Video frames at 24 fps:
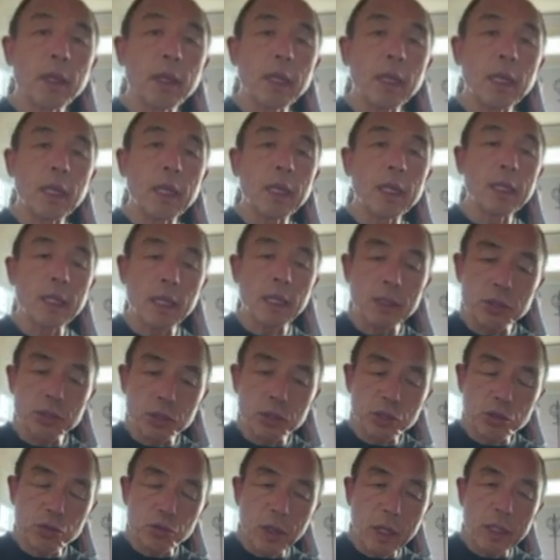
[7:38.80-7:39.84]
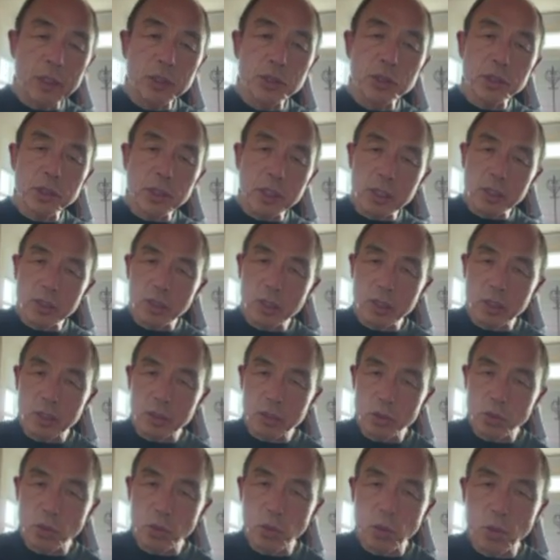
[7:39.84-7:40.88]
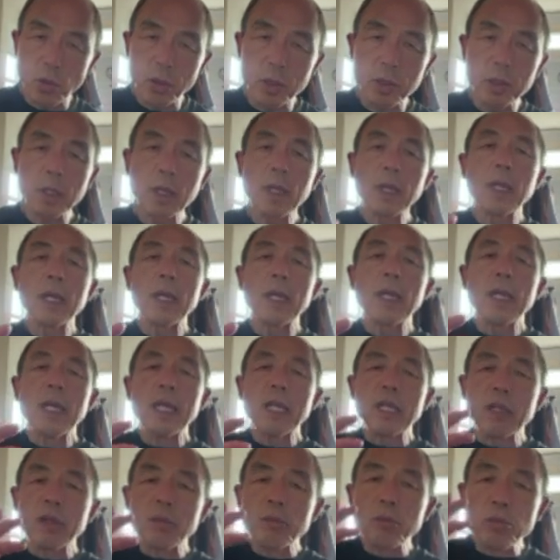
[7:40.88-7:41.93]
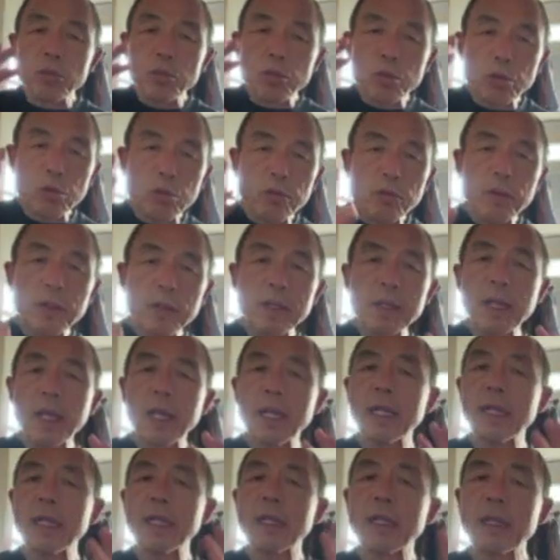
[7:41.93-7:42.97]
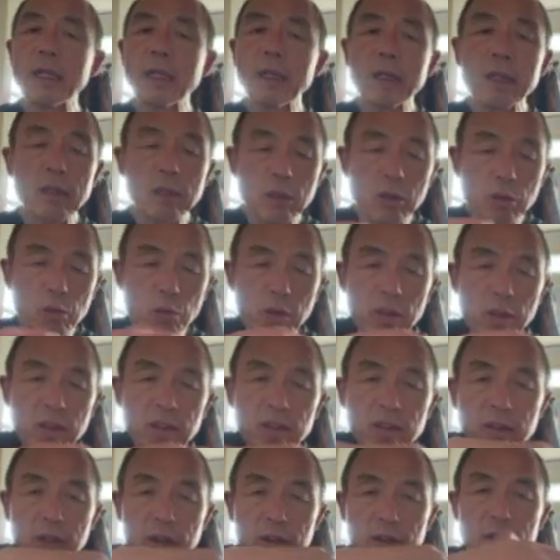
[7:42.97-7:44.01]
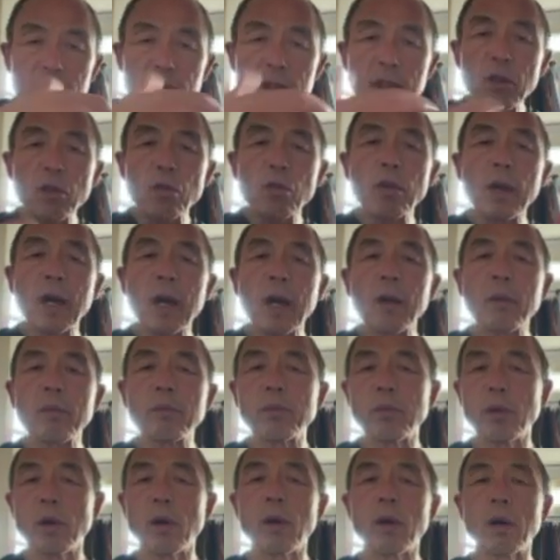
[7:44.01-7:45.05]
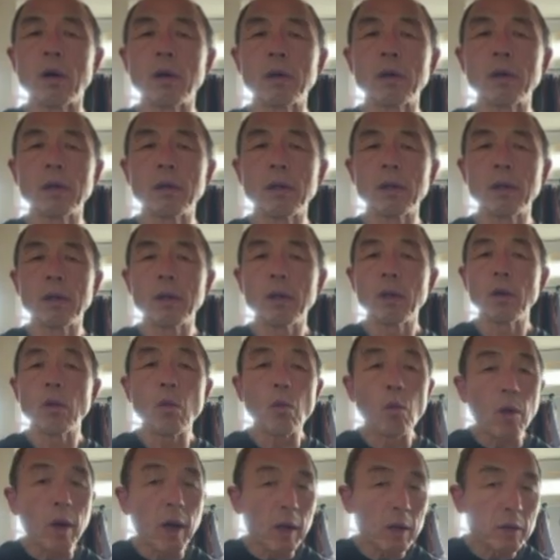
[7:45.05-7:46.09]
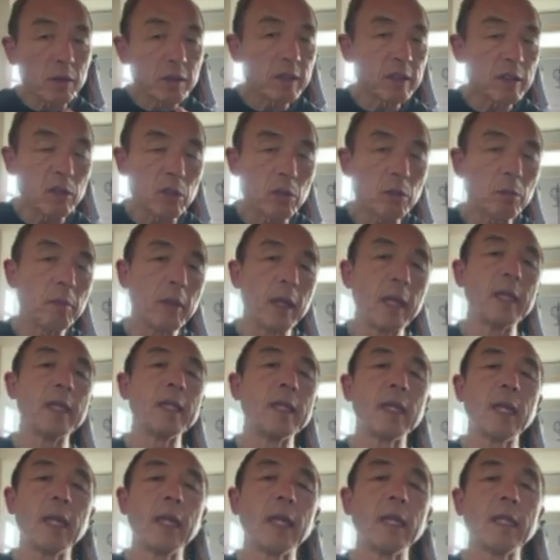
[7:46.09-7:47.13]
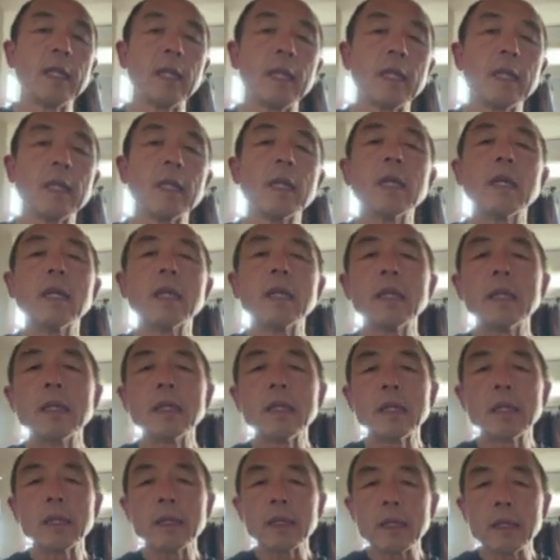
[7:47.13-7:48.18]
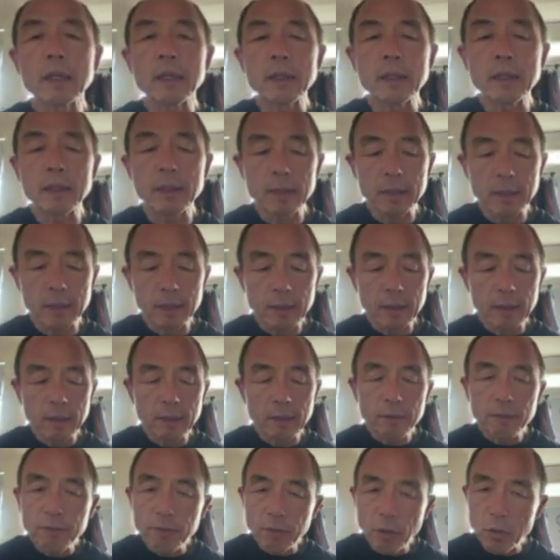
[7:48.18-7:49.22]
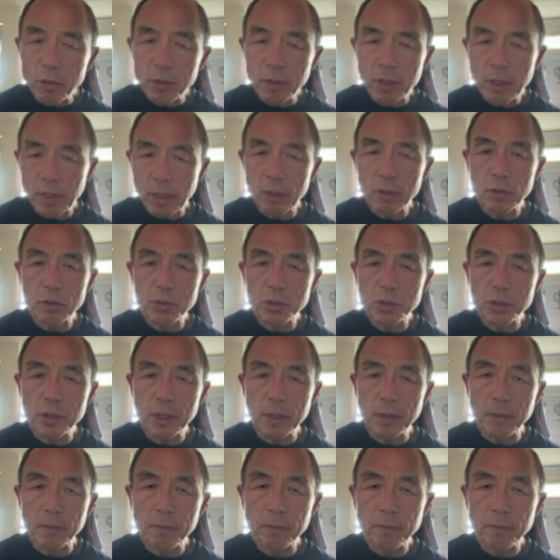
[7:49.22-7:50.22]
It can stretch, it can contort, it can move in any 360 round ball while still maintaining the folding energy.